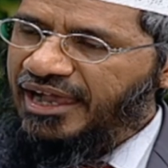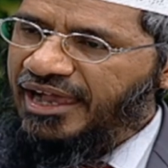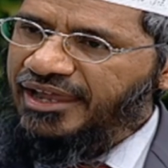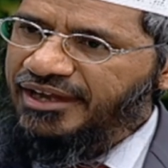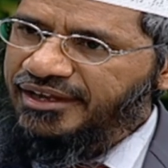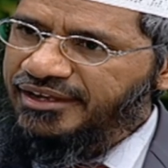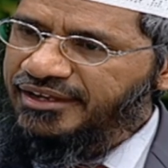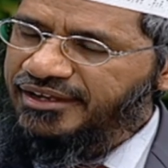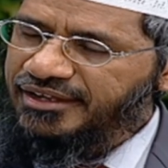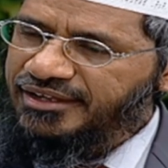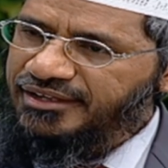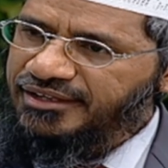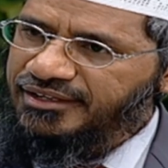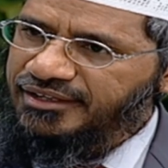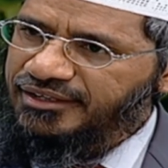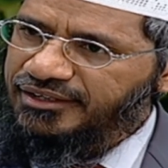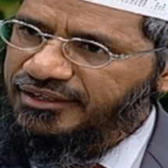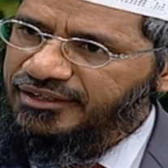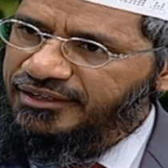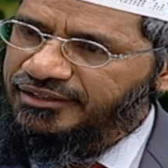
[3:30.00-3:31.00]
and he
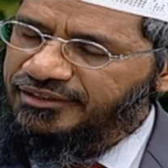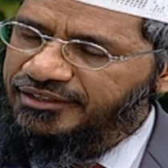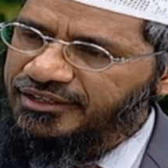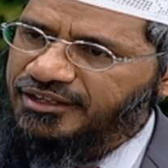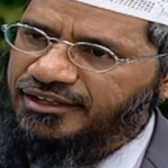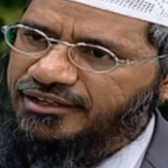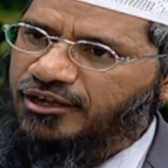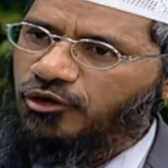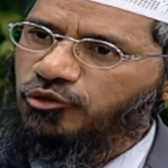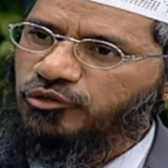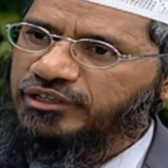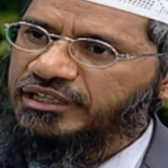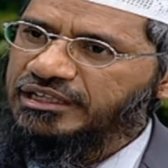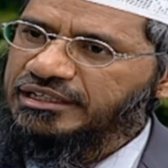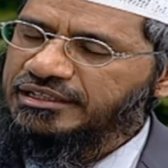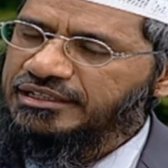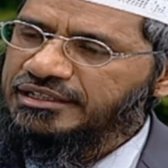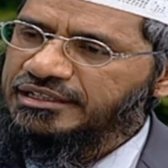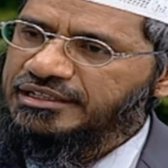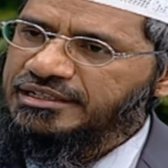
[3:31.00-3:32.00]
did
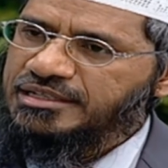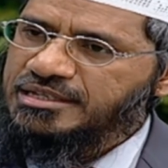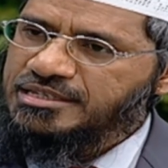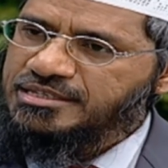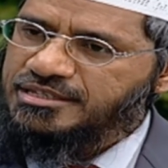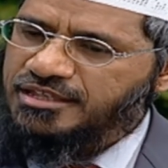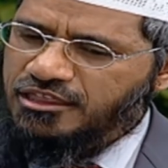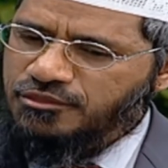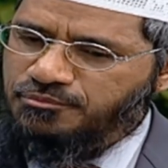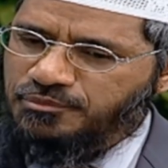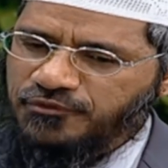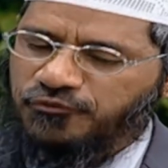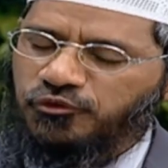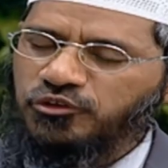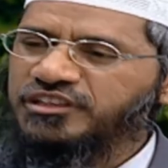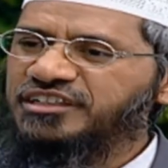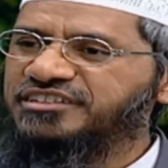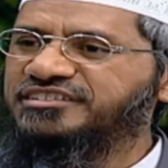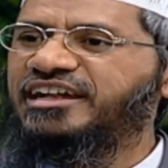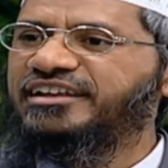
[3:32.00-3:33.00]
accounting just before
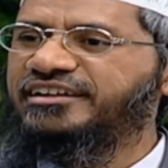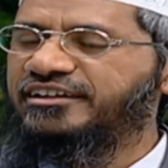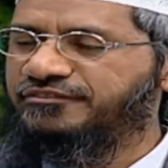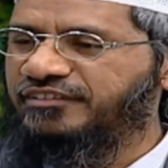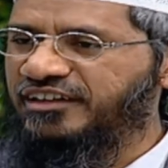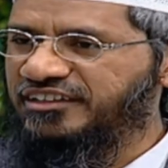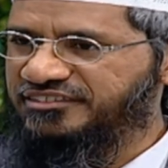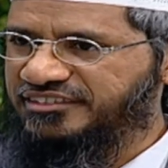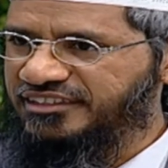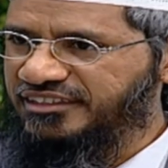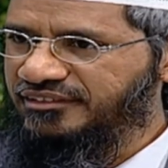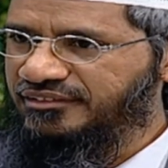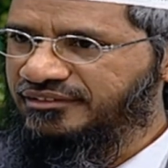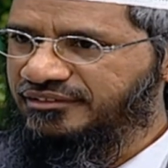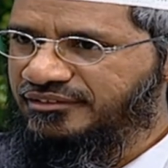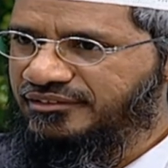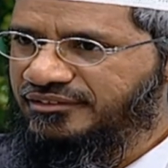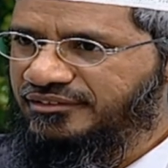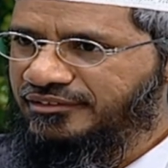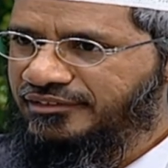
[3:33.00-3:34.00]
they started fasting.
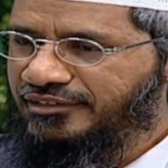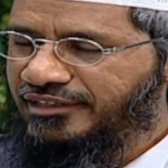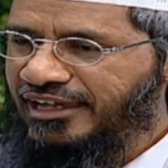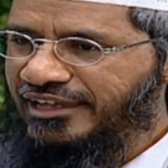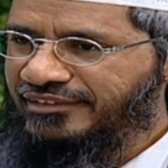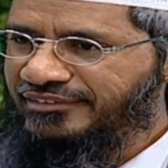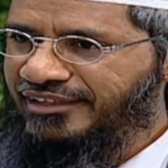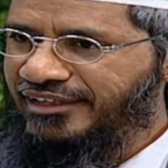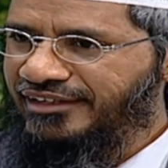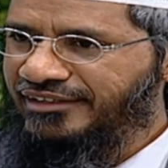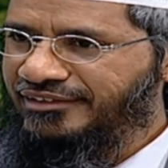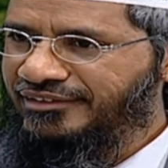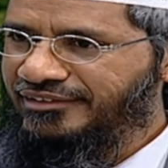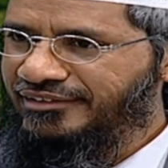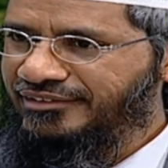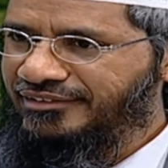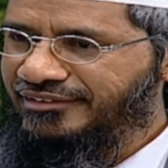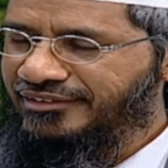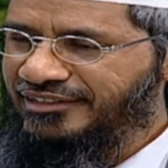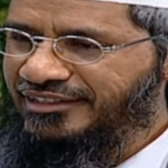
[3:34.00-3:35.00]
And then
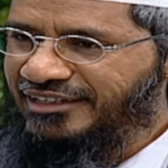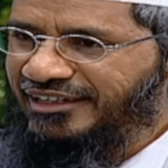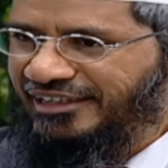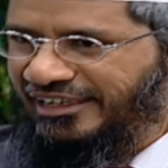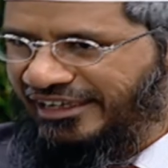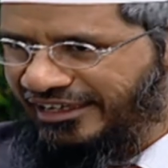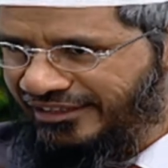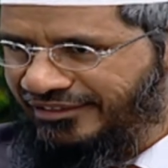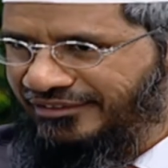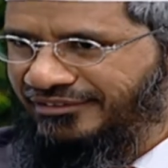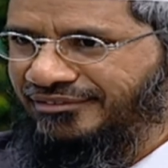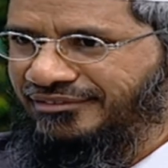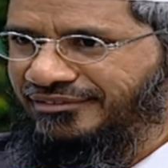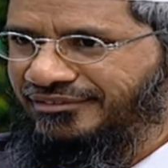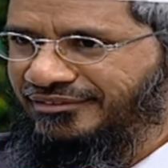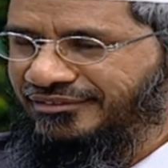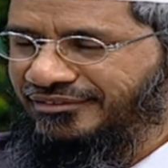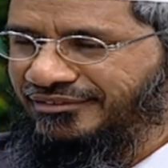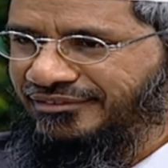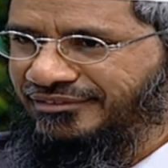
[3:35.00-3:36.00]
he again
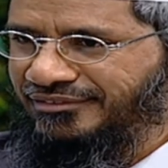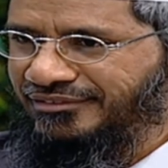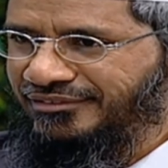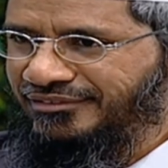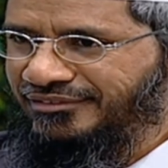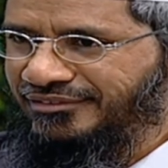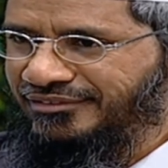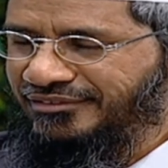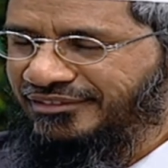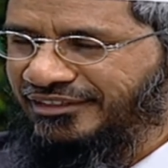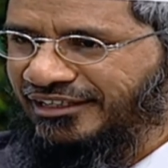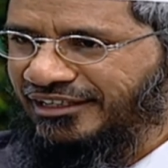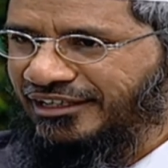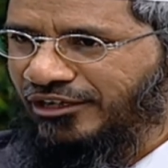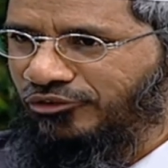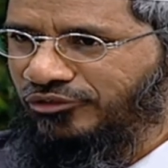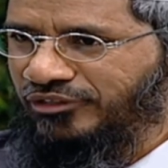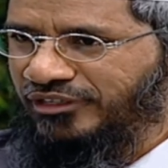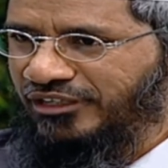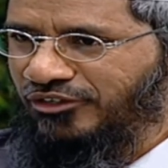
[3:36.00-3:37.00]
did
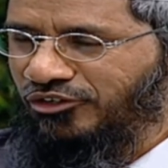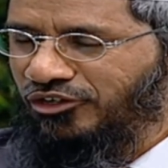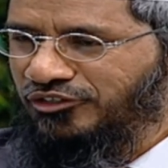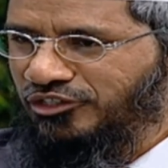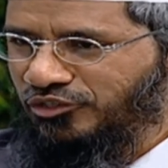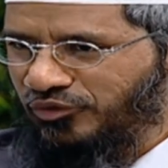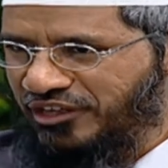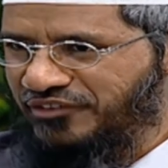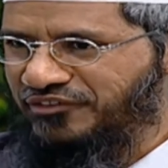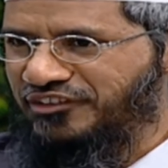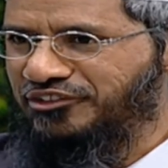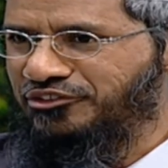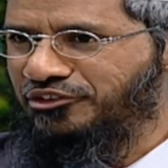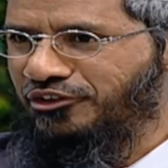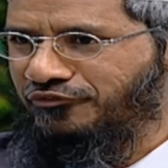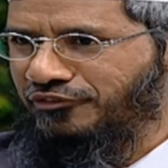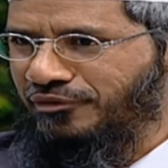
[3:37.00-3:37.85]
accounting on the 21st day of